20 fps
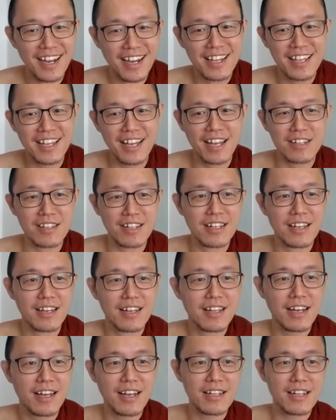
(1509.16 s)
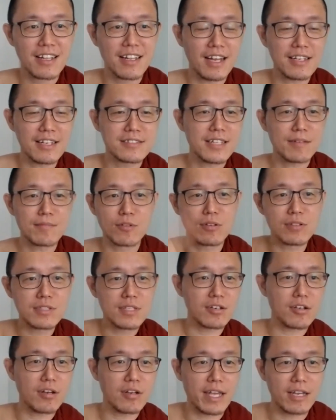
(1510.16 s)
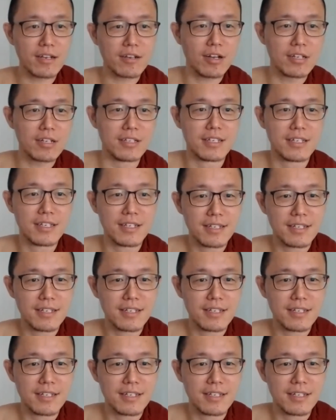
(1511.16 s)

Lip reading: Yeah, ask them, don't turn on aircon.